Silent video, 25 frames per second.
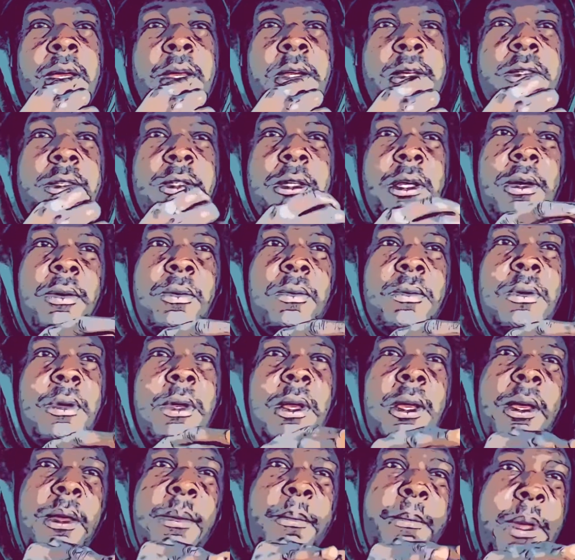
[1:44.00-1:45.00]
So
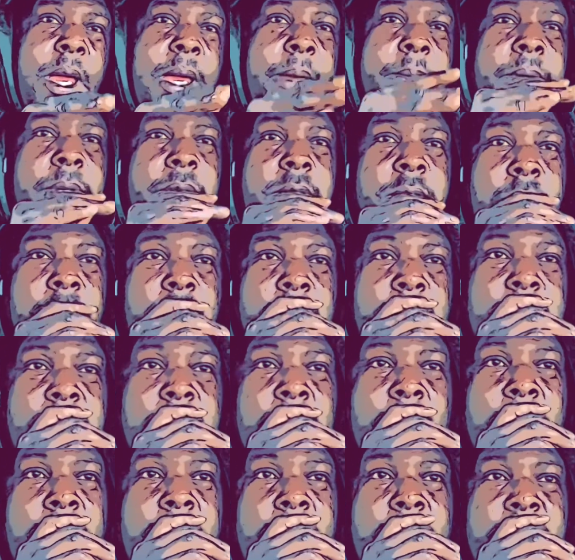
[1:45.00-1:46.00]
maybe
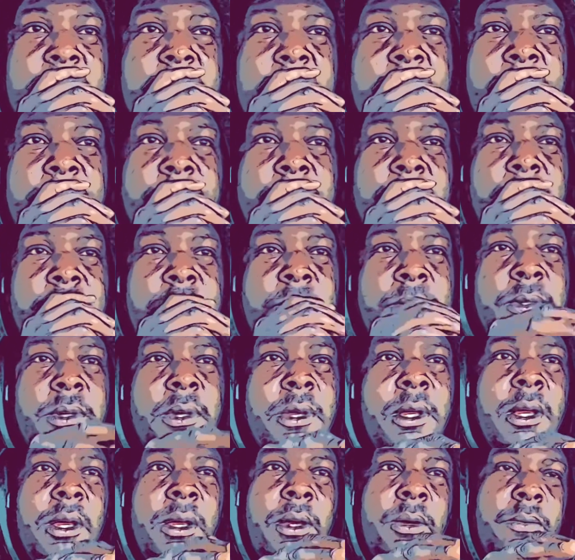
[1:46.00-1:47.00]
Hassan Campbell
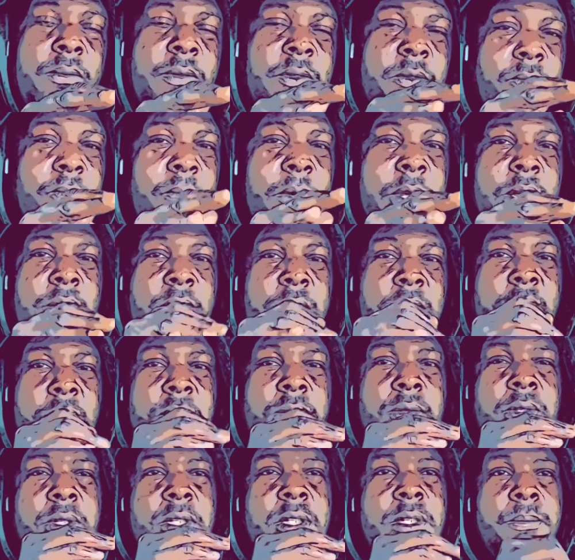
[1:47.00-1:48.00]
was real
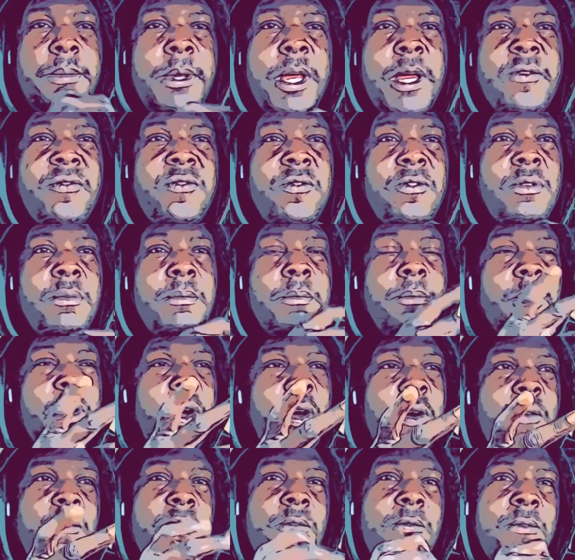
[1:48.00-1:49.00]
disrespectful, but
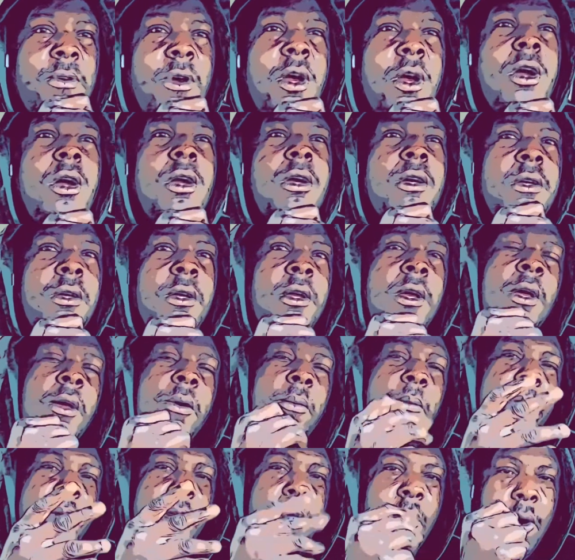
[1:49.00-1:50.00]
overall,
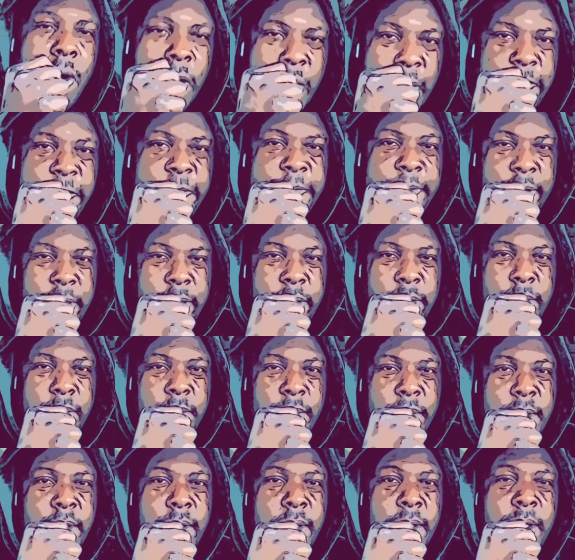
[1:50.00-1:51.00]
we all fail,
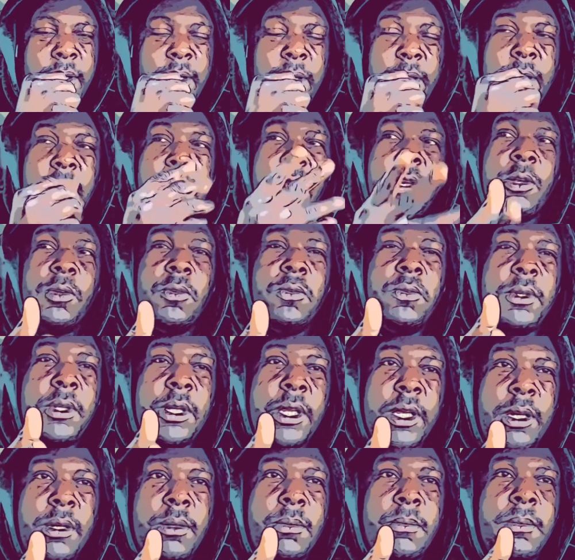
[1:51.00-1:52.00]
including
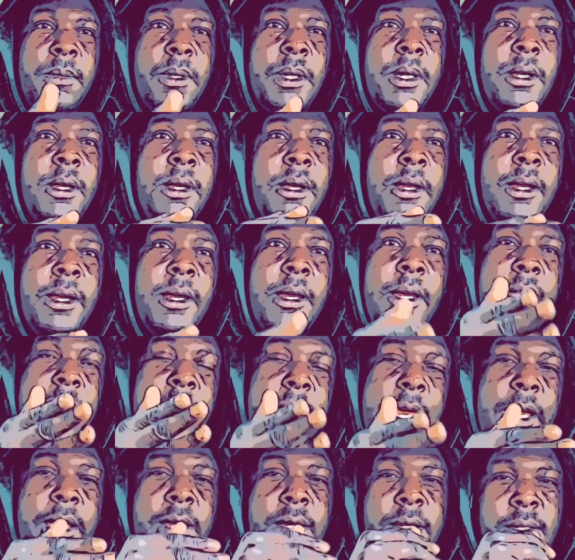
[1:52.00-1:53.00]
him
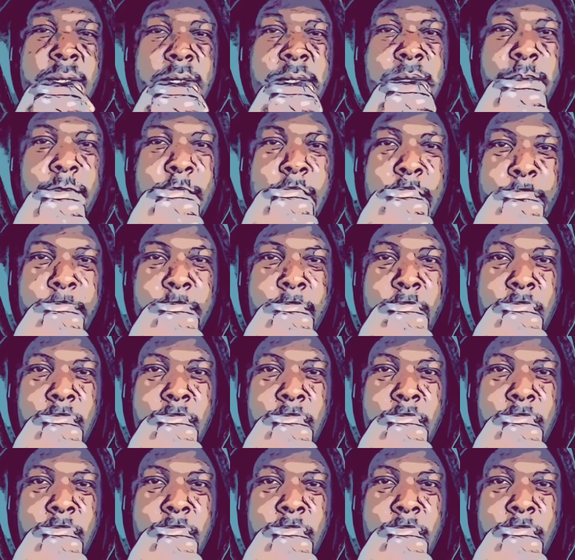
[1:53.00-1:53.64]
and his mama